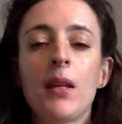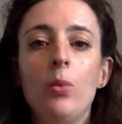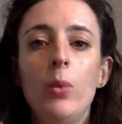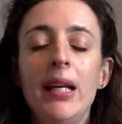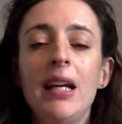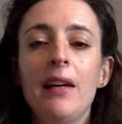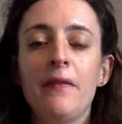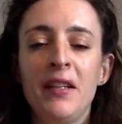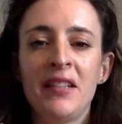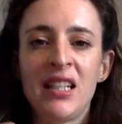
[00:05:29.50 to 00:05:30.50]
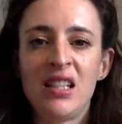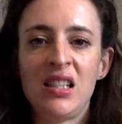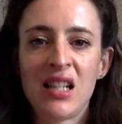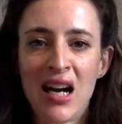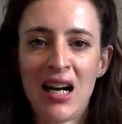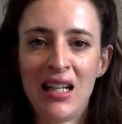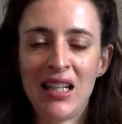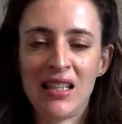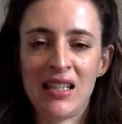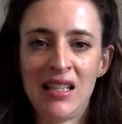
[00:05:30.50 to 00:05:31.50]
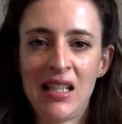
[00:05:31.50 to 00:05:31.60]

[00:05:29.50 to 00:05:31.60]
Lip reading: we are very dark and